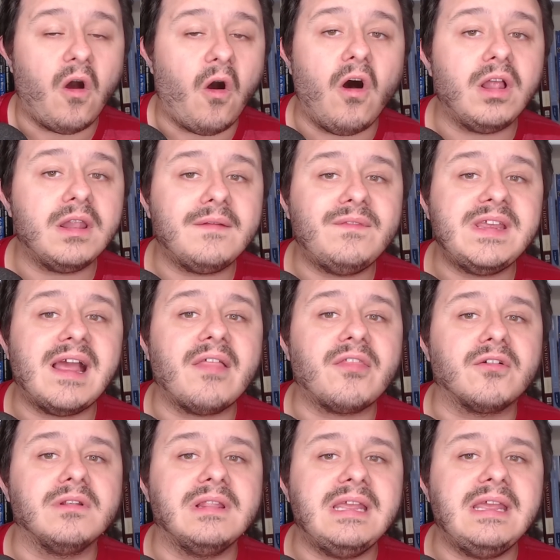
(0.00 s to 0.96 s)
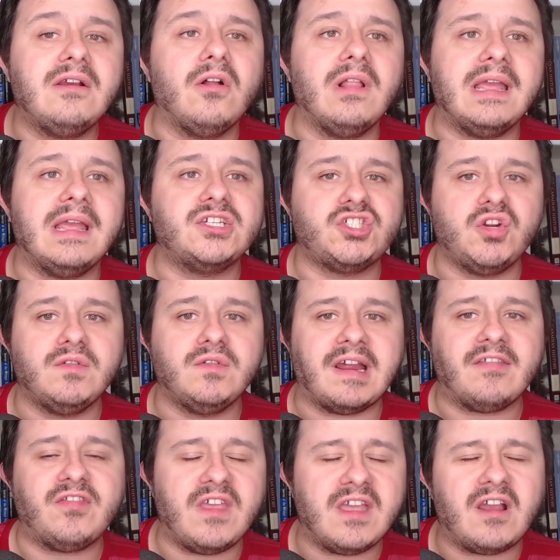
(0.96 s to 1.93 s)
All of the other legal issues,
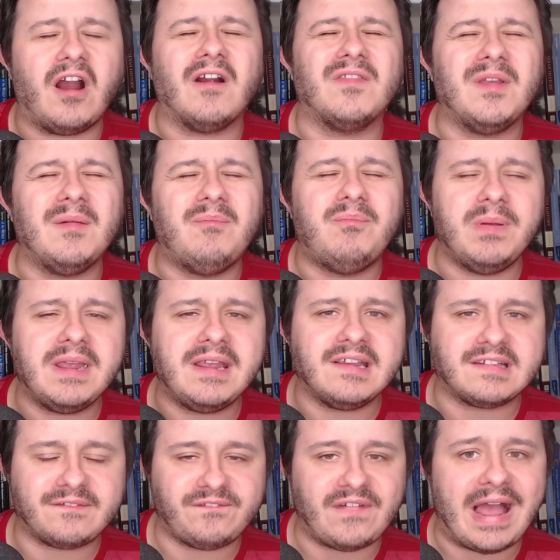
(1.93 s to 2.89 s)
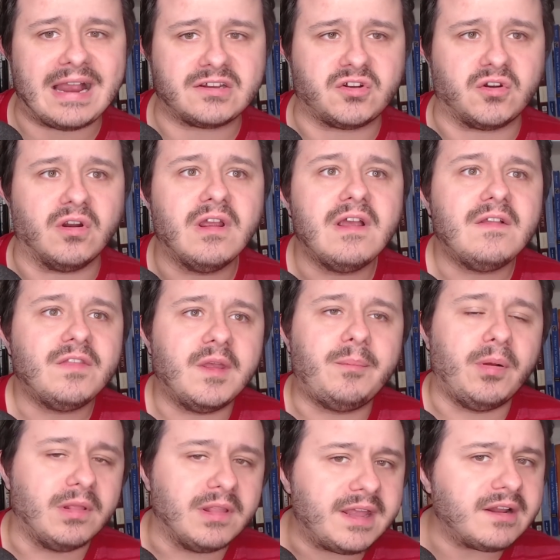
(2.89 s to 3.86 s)
I think, are the biggest factor. The
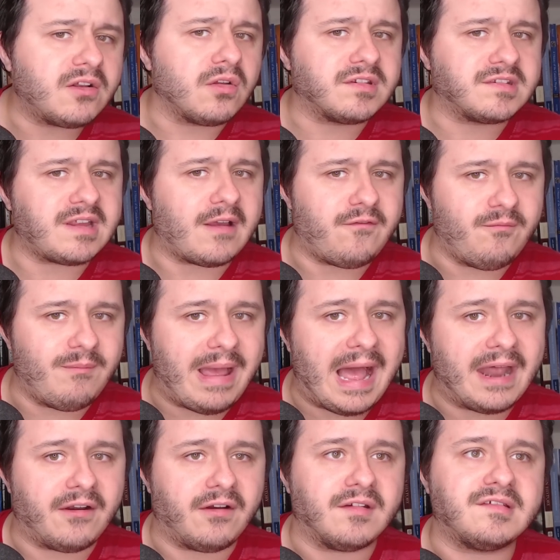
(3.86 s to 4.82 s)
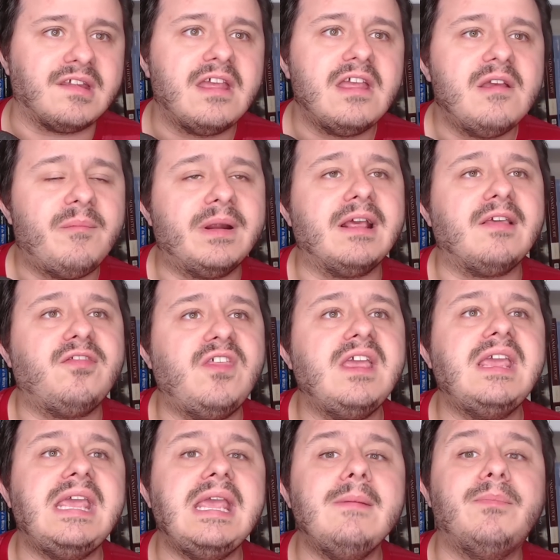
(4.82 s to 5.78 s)
political stuff matters, but I
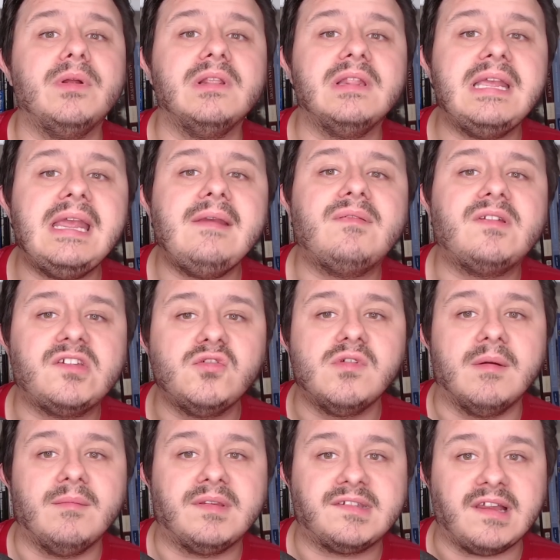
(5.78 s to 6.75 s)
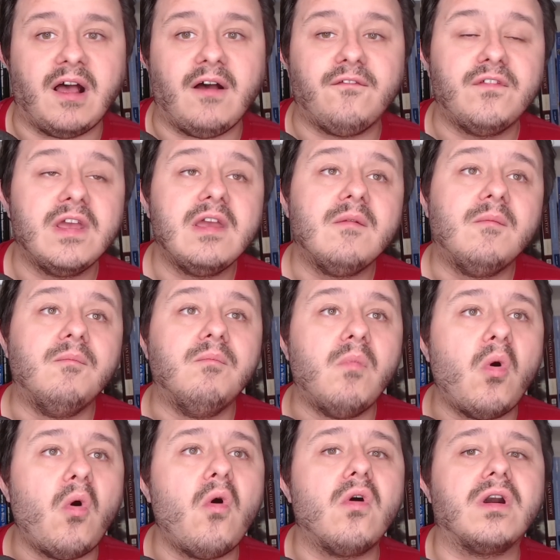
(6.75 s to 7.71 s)
think he believes to himself
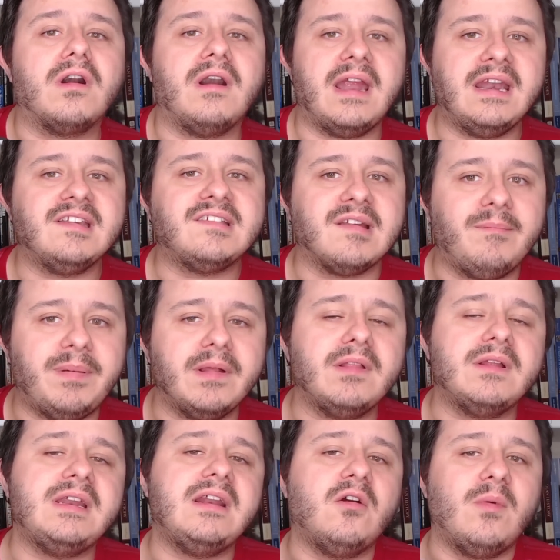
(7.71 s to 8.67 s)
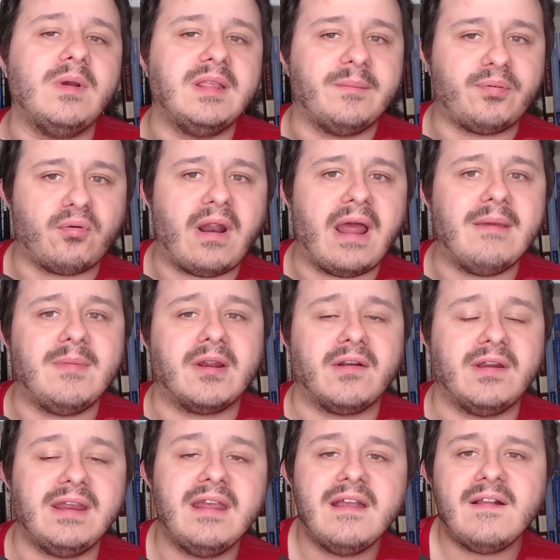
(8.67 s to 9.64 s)
more in his ability to win the
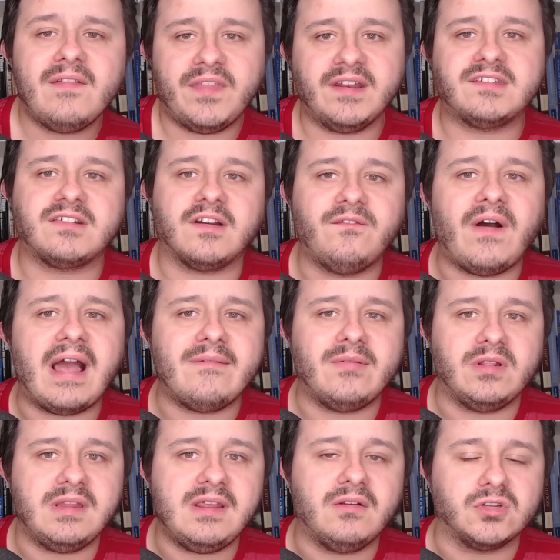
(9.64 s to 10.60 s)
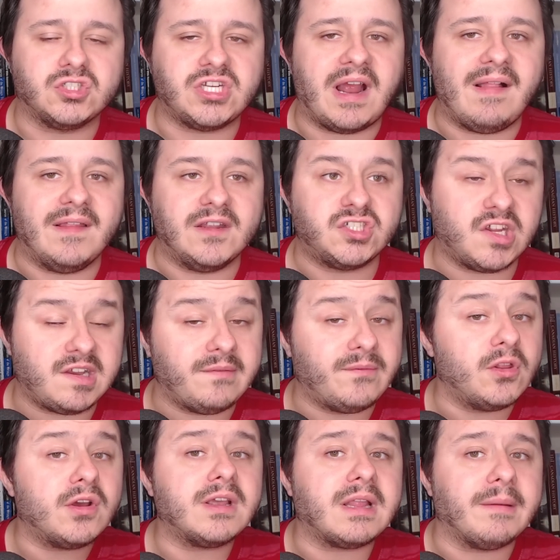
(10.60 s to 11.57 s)
primary than survive a legal challenge. Because if
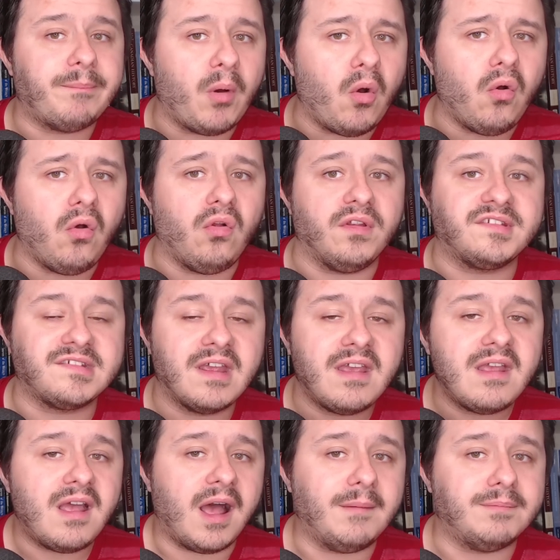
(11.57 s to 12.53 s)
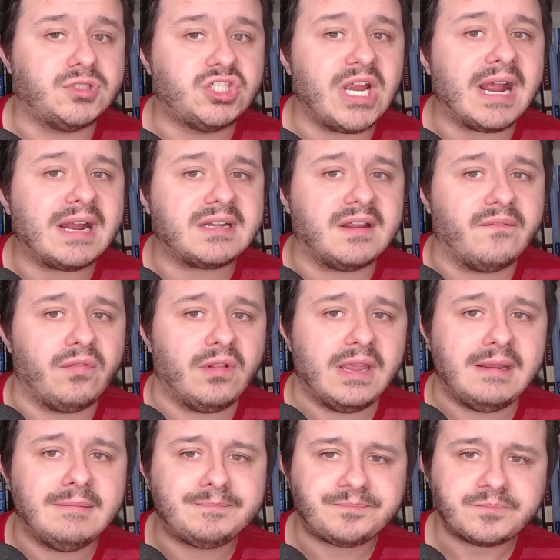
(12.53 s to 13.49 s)
you look at the polls,
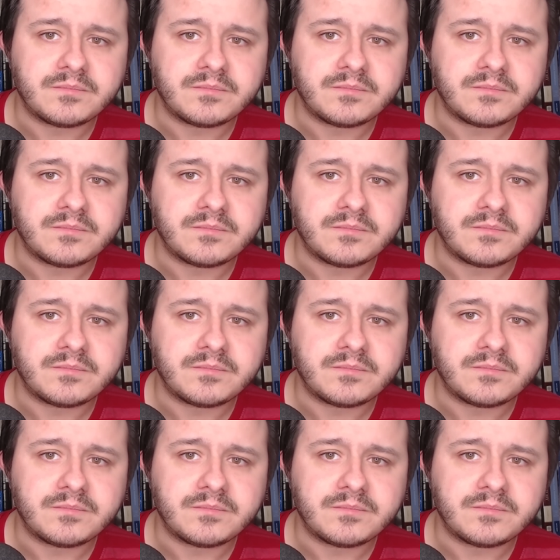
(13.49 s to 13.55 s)
objectively,